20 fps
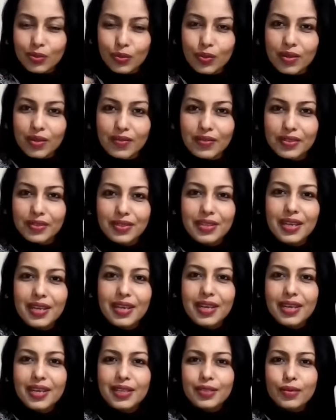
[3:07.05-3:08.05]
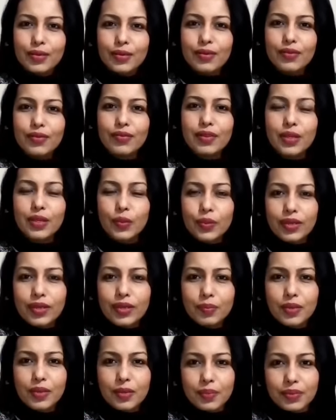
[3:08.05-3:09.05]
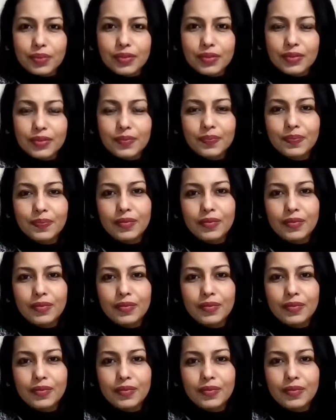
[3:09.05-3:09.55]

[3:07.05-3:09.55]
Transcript: whoever, is going to recruit people